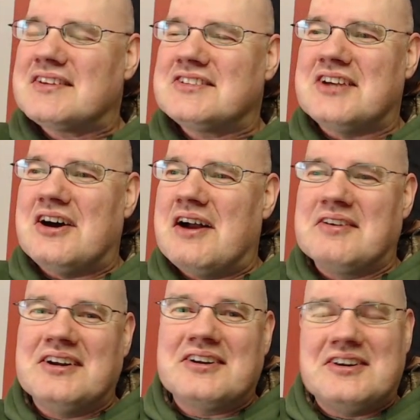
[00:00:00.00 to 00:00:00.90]
So I'm
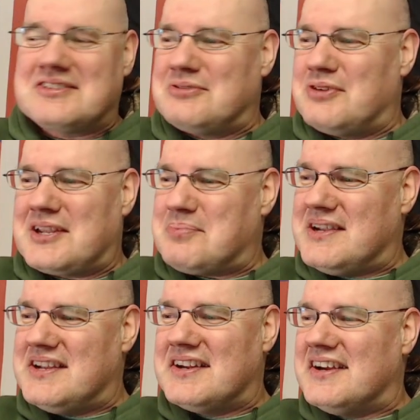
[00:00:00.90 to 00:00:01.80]
gonna go to
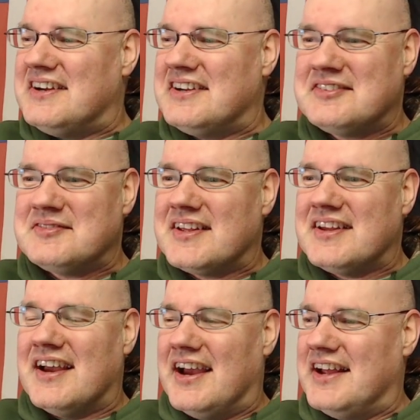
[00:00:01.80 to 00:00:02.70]
Wikipedia
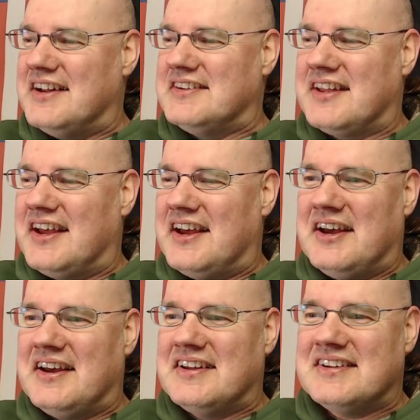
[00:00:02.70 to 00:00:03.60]
and
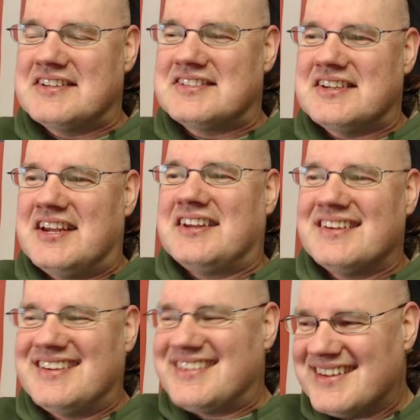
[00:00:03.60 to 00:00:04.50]
let's see.
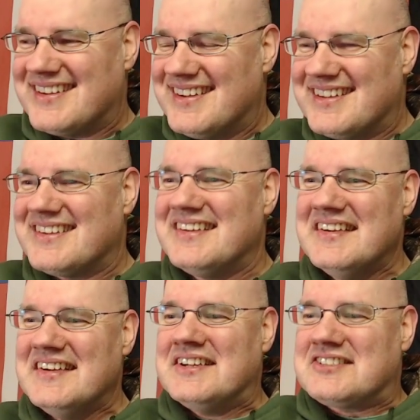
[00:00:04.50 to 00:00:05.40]

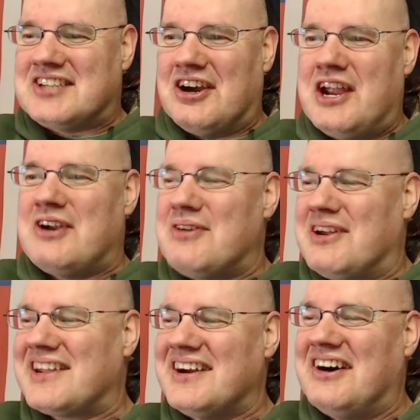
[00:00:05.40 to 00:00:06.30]
So here
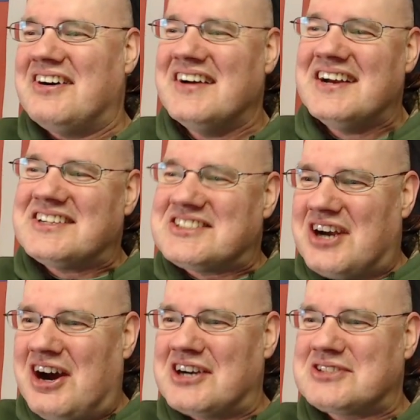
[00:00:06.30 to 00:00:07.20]
we go.
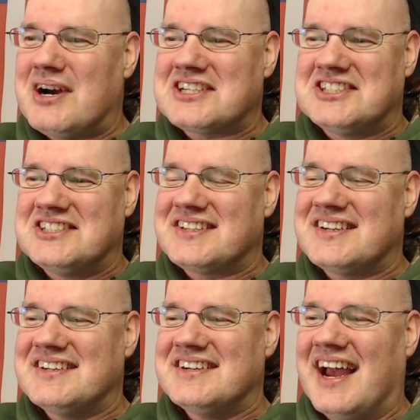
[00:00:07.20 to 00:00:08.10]
George
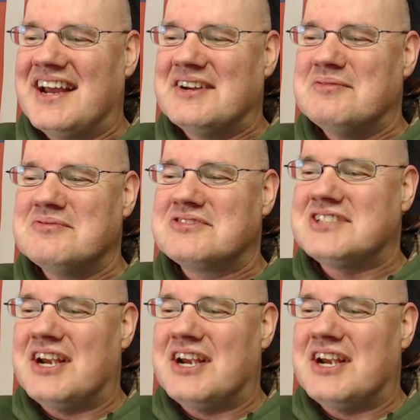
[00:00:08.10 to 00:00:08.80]
Washington, Adams,